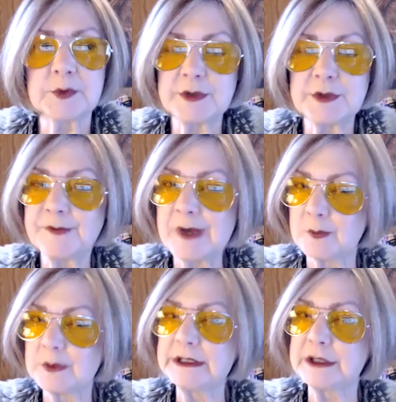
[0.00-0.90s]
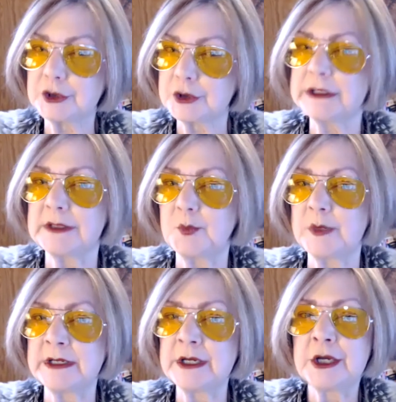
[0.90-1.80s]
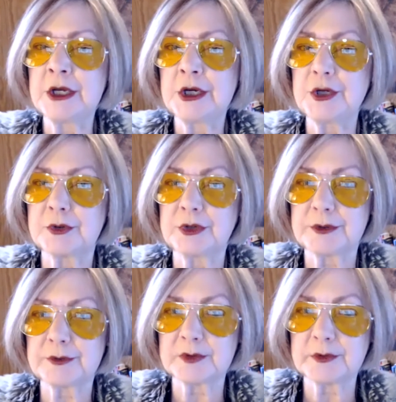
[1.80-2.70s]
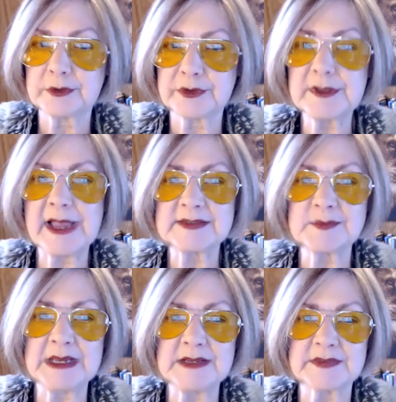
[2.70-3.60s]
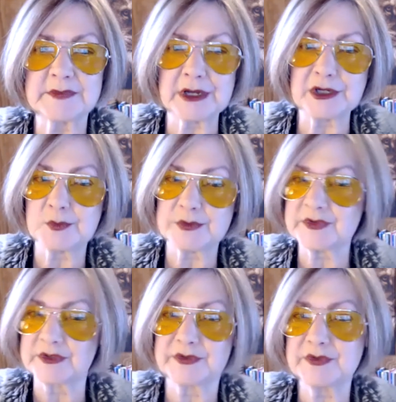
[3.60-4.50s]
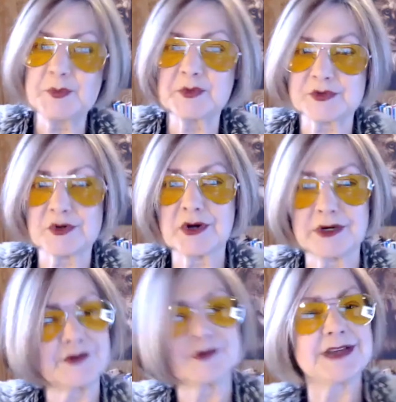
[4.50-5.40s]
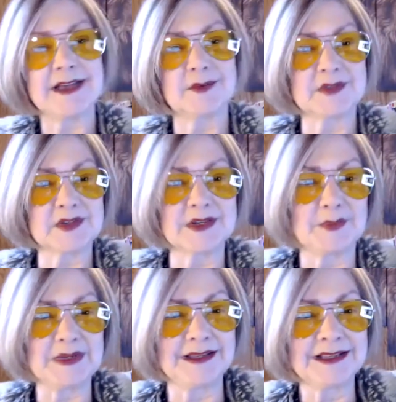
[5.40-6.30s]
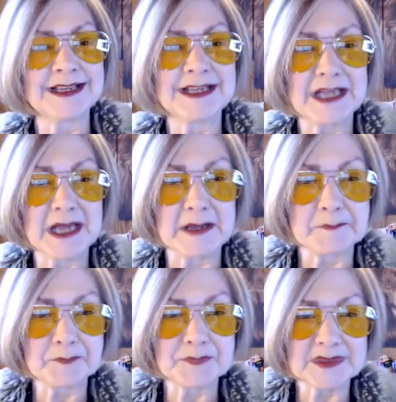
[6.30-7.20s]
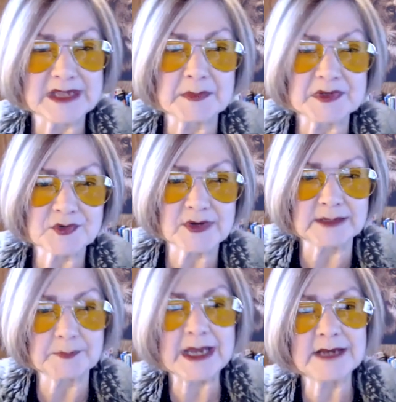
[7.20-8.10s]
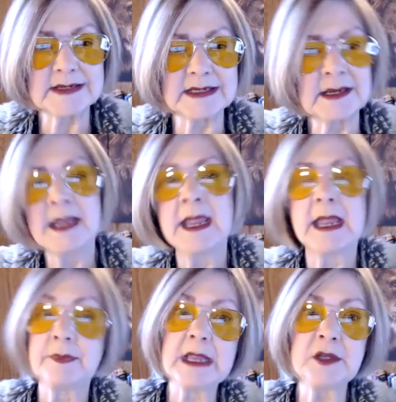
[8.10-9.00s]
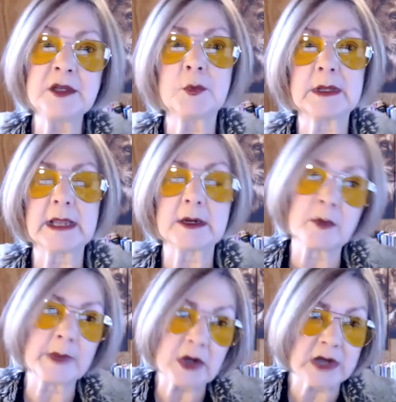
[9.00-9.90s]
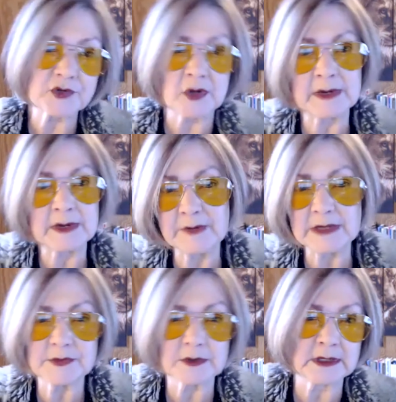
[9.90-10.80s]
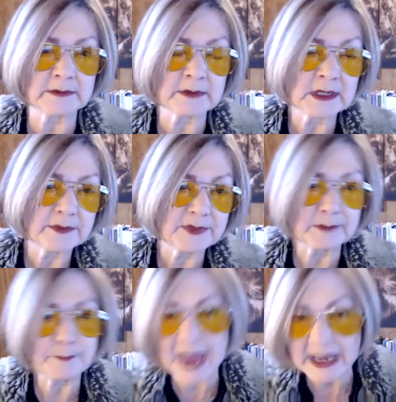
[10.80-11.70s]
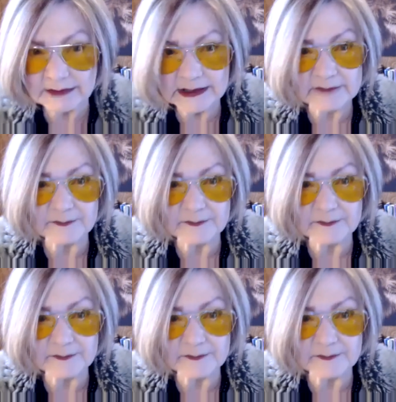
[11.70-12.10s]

where you felt really good when your your, your classmates thought you were superstar because your dad was going to be um, demonstrating painting and then you were like oh my gosh all my friends are going to think badly of